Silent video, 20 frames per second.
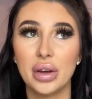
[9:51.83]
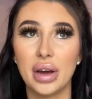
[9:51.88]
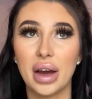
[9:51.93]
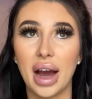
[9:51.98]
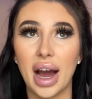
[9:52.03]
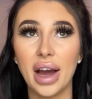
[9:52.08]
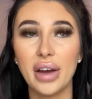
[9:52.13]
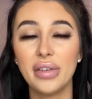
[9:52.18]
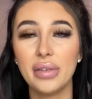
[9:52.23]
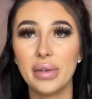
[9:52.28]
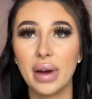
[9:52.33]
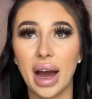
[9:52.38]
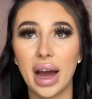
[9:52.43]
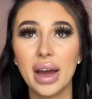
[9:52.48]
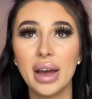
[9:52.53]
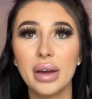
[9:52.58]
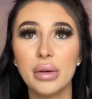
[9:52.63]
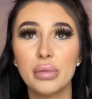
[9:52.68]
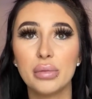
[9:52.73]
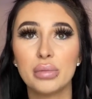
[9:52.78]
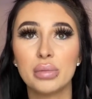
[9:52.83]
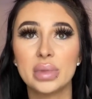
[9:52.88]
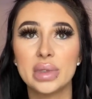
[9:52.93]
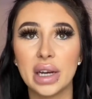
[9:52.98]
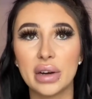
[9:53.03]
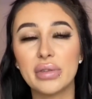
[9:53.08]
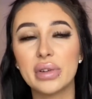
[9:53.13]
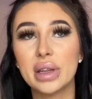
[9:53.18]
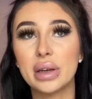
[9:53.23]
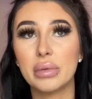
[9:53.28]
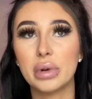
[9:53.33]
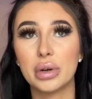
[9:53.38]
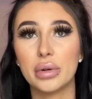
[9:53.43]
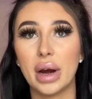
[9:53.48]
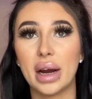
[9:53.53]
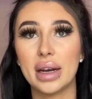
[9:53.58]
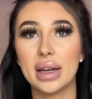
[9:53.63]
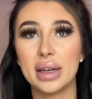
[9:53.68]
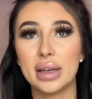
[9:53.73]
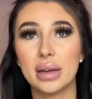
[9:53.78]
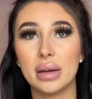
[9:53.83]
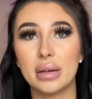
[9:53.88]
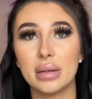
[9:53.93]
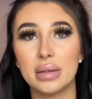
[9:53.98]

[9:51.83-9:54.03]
I definitely regretted